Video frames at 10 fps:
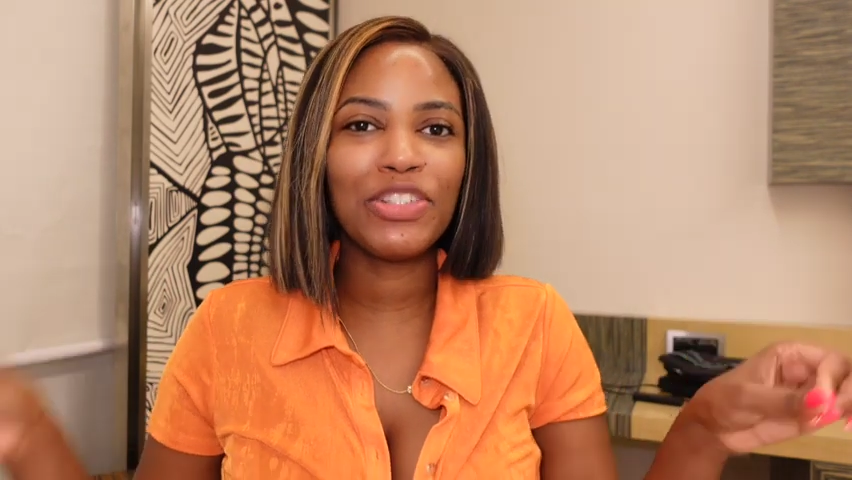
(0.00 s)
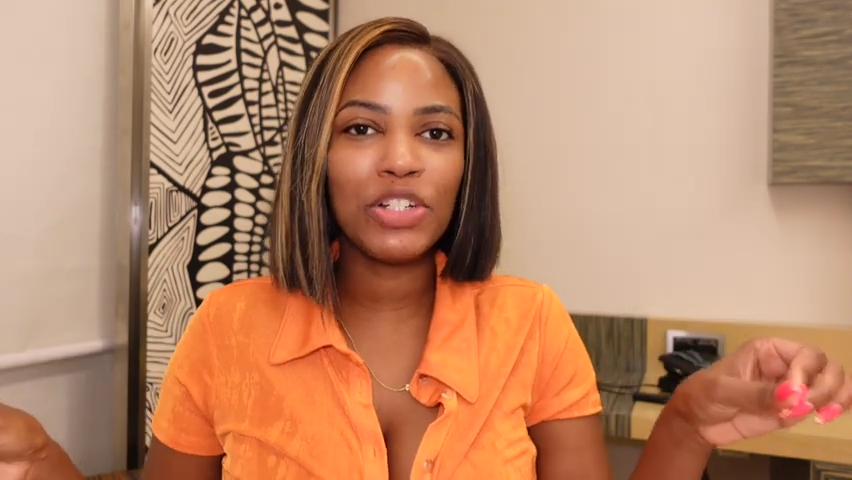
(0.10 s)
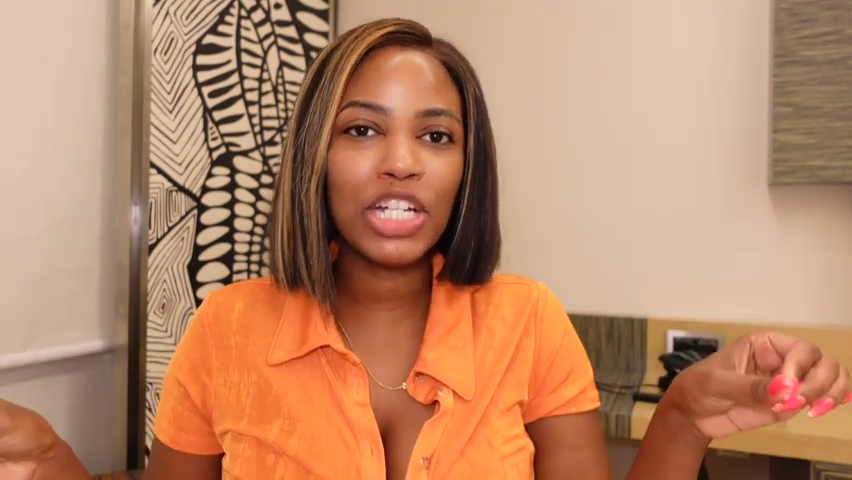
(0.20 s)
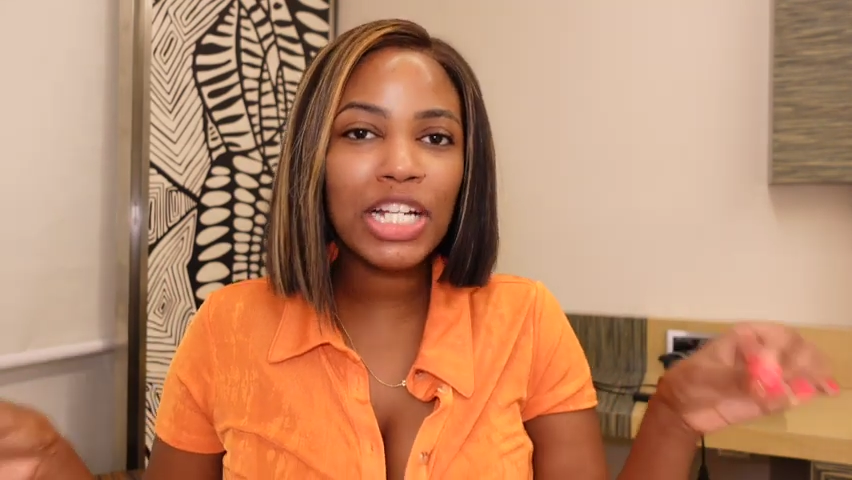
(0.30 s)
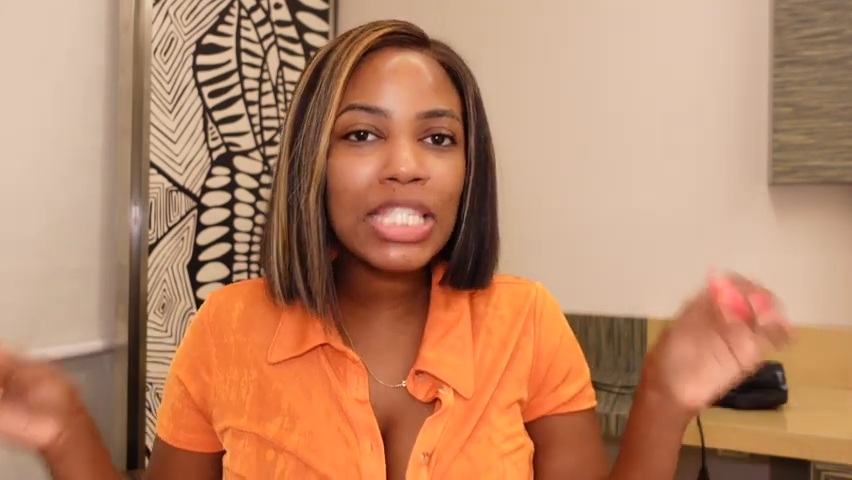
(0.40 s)

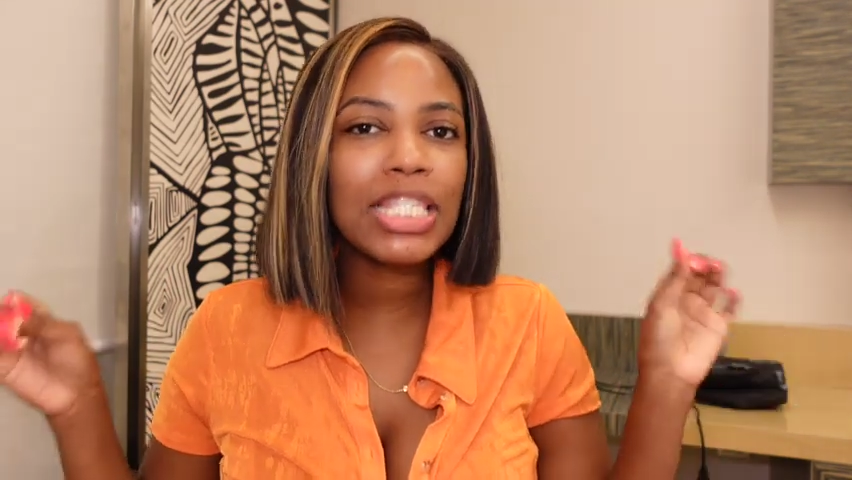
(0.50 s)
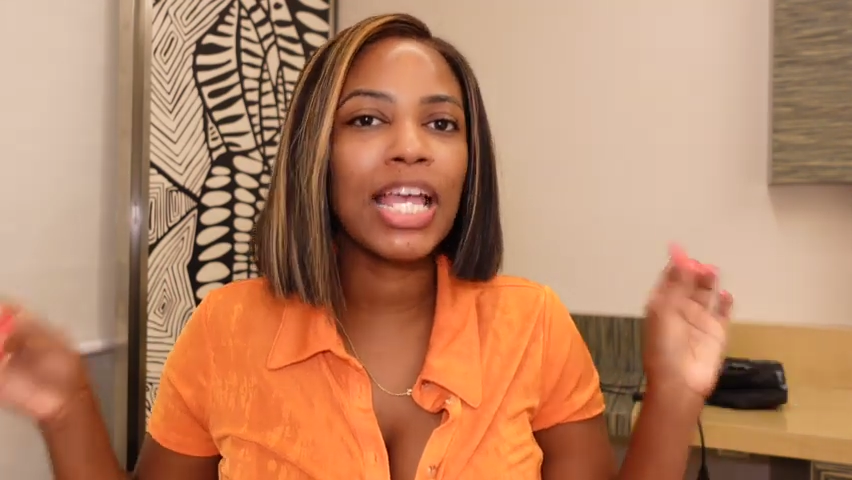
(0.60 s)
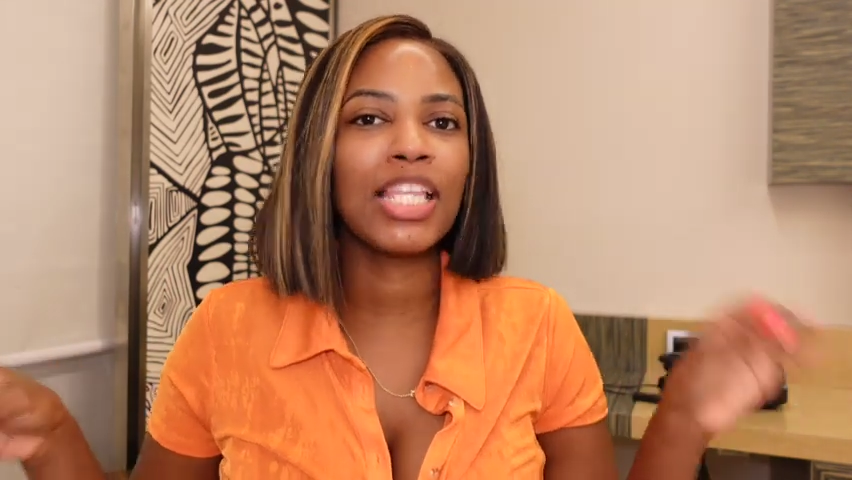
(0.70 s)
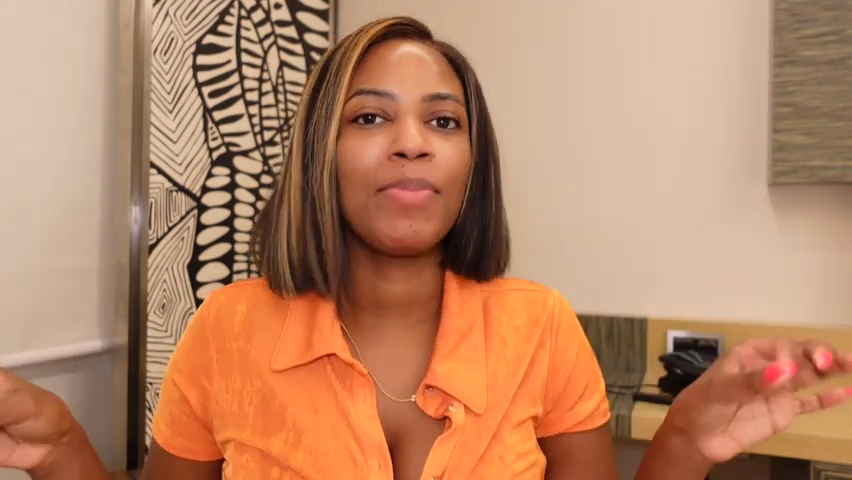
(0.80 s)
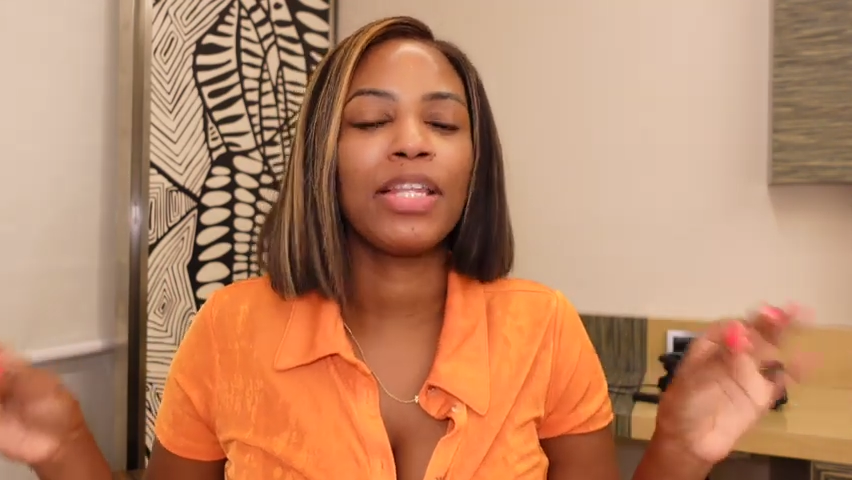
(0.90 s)
tricks
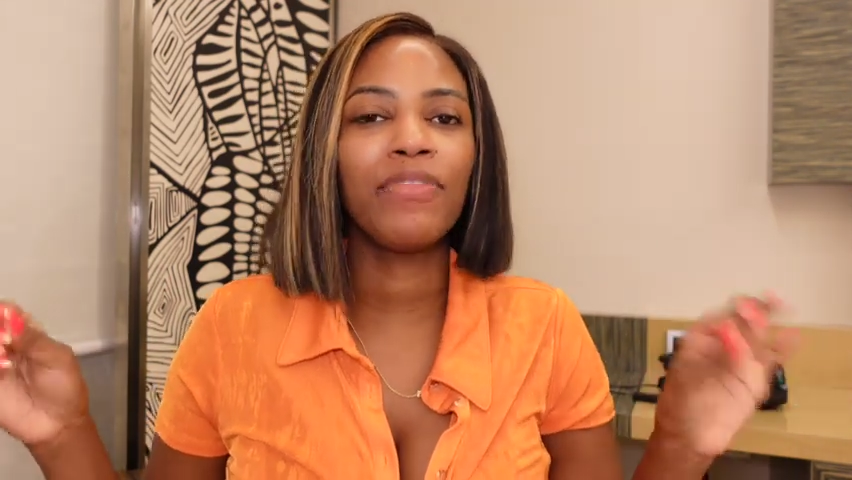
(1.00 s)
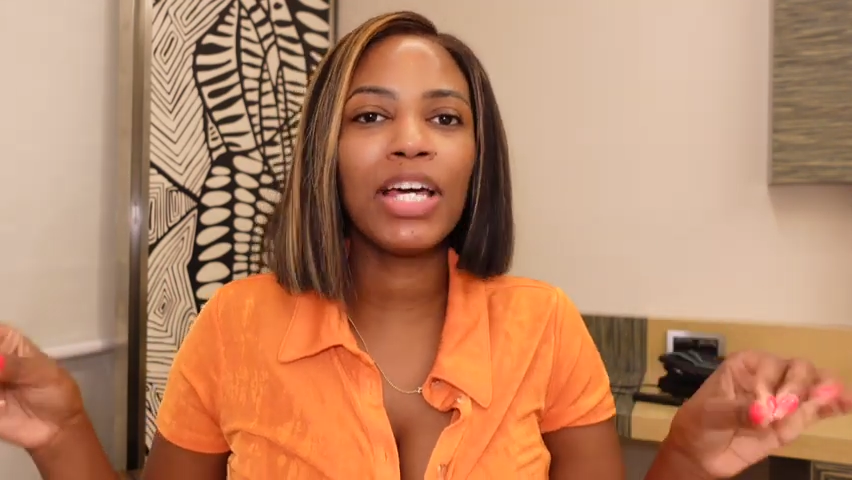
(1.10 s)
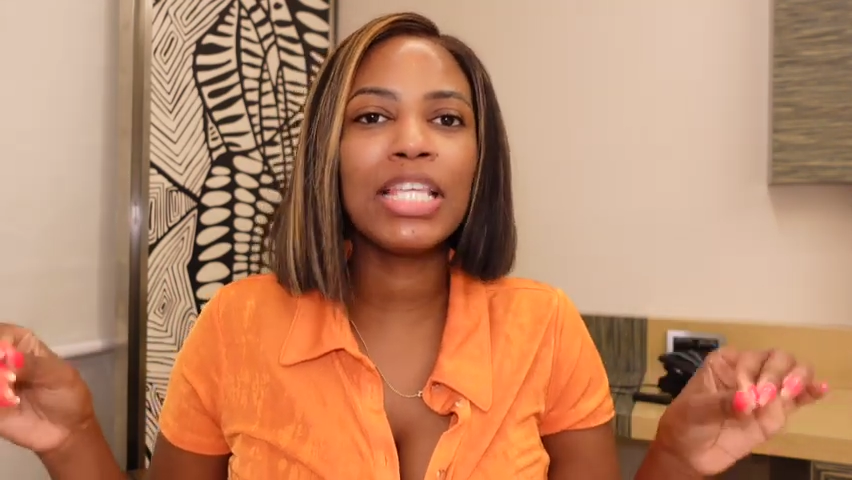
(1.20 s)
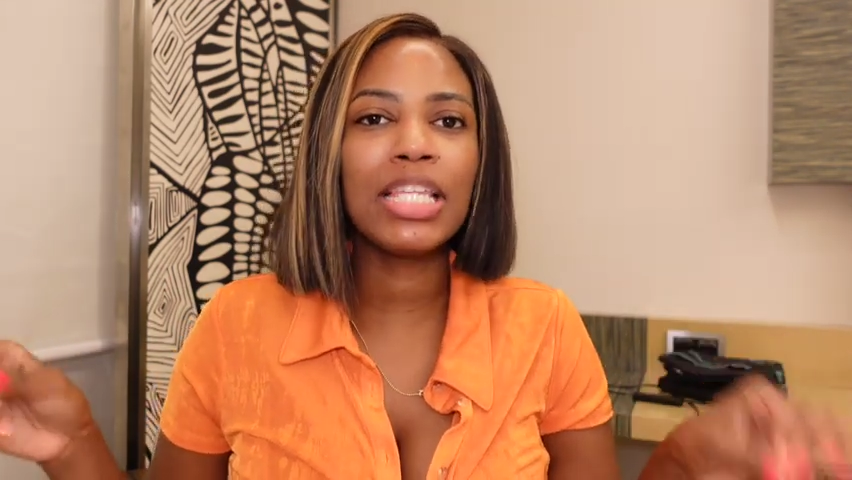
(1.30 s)
as being a flight